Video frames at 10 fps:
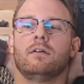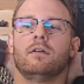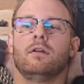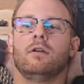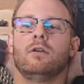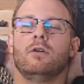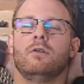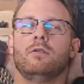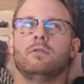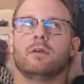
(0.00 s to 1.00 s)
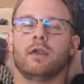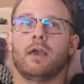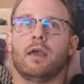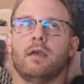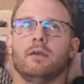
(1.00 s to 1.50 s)

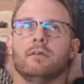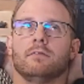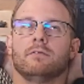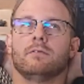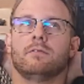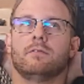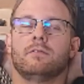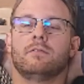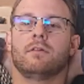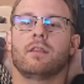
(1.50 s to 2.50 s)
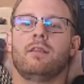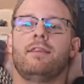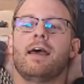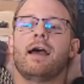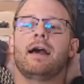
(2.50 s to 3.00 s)
Okay.
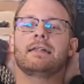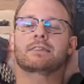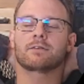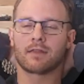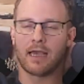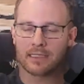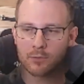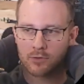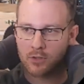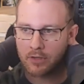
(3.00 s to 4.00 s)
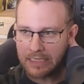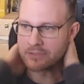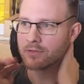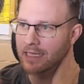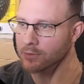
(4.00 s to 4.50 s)
That's okay,
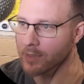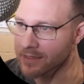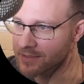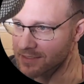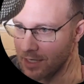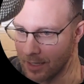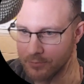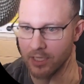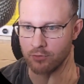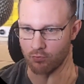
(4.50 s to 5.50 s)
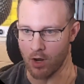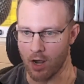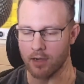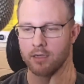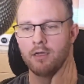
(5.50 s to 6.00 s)
so that's why this is object
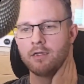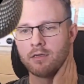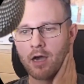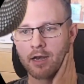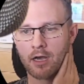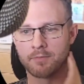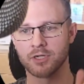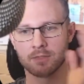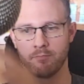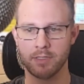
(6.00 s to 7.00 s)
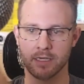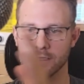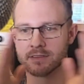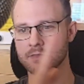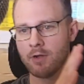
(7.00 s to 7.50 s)
rock, not object big
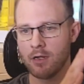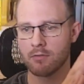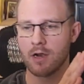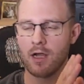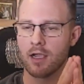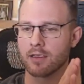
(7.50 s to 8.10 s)
and small rock.